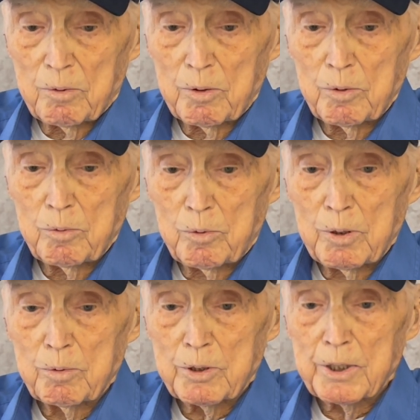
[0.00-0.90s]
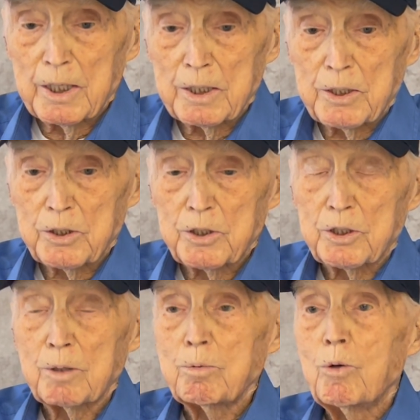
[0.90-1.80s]
Well, we was there just
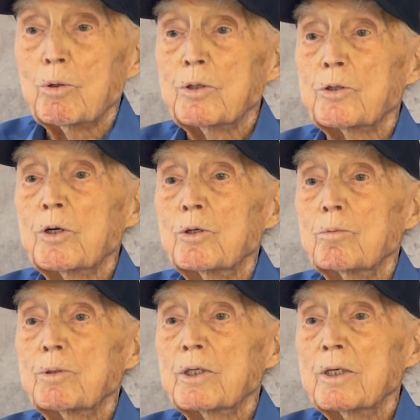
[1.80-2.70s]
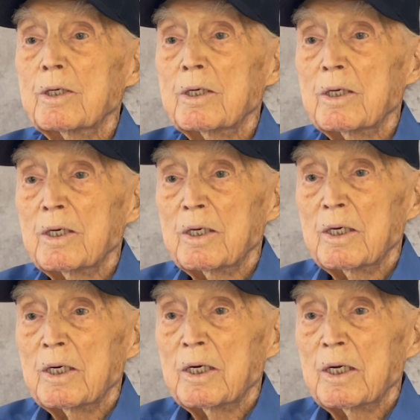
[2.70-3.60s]
supporting troops
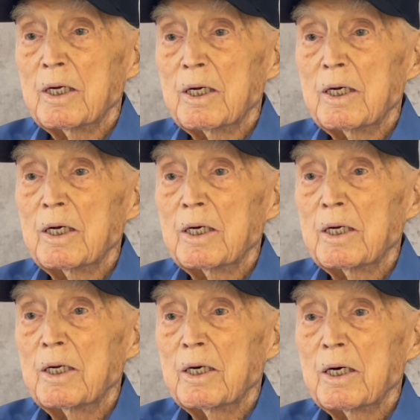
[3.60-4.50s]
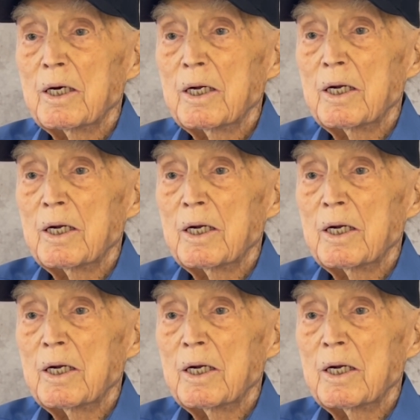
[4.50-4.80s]
and